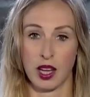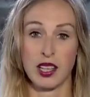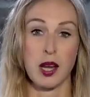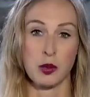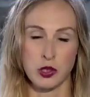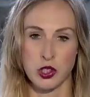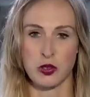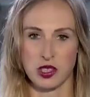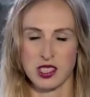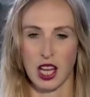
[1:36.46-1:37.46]
enable
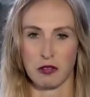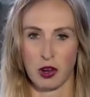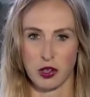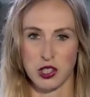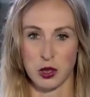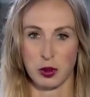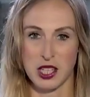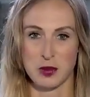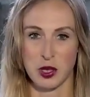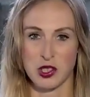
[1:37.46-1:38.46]
students to get volunteer
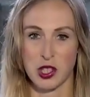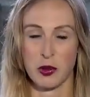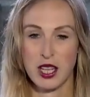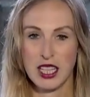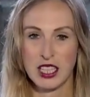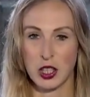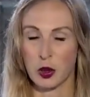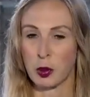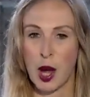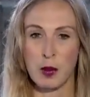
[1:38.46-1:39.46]
placement. So, you know,
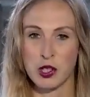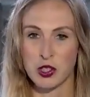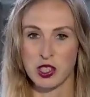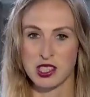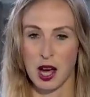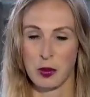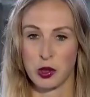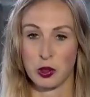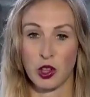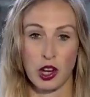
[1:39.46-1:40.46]
the prime minister has come
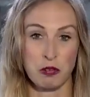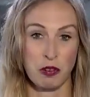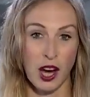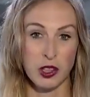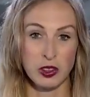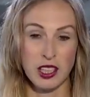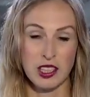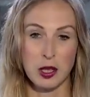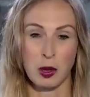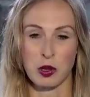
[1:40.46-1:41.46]
under a lot of fire
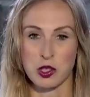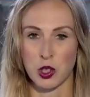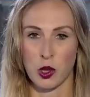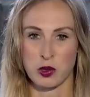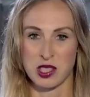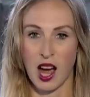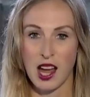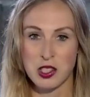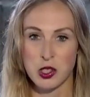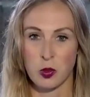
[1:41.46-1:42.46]
lately about his close
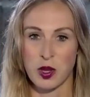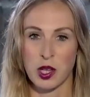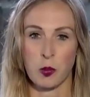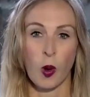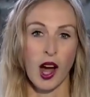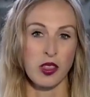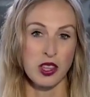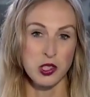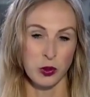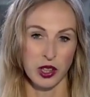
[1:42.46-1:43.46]
ties to we and why
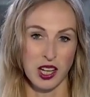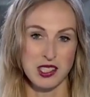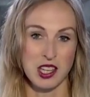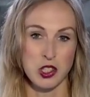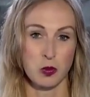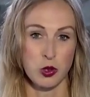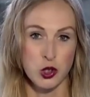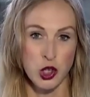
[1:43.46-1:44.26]
this organization was